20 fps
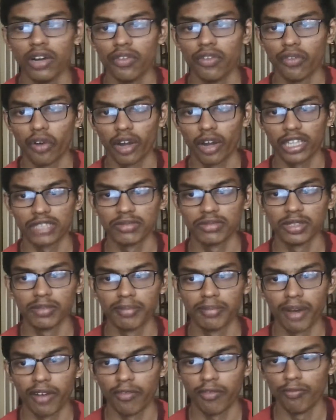For
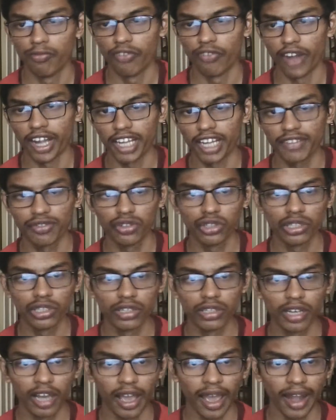example, fatty
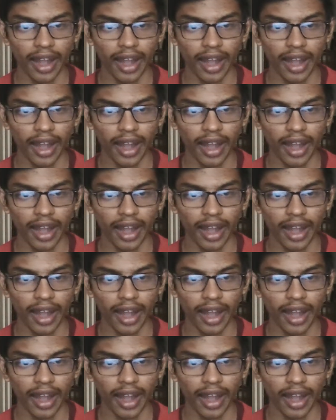food